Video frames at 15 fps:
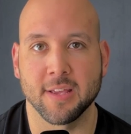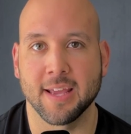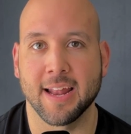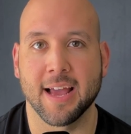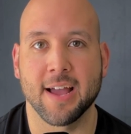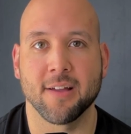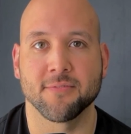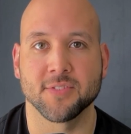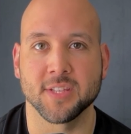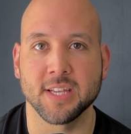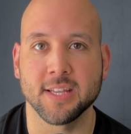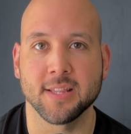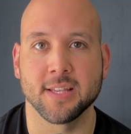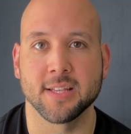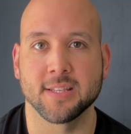and I have
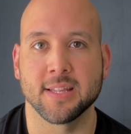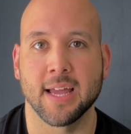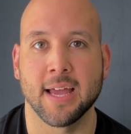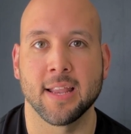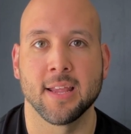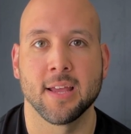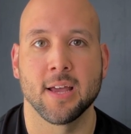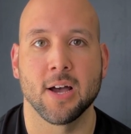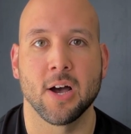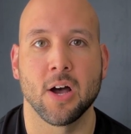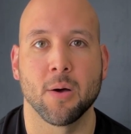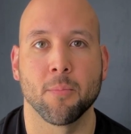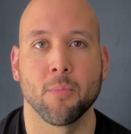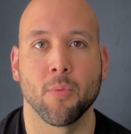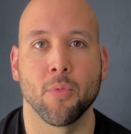seen this, that
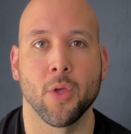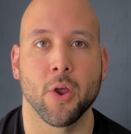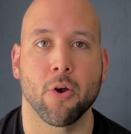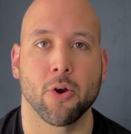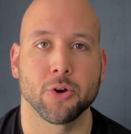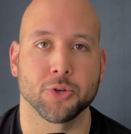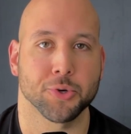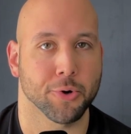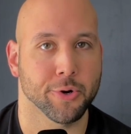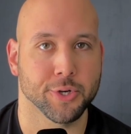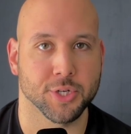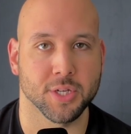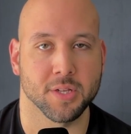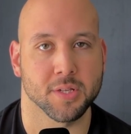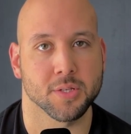there are
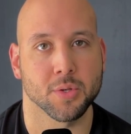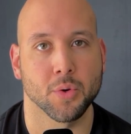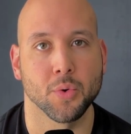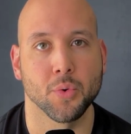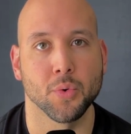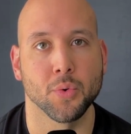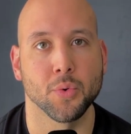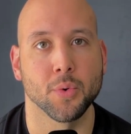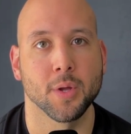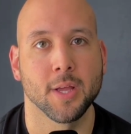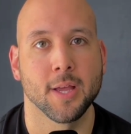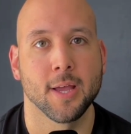churches who,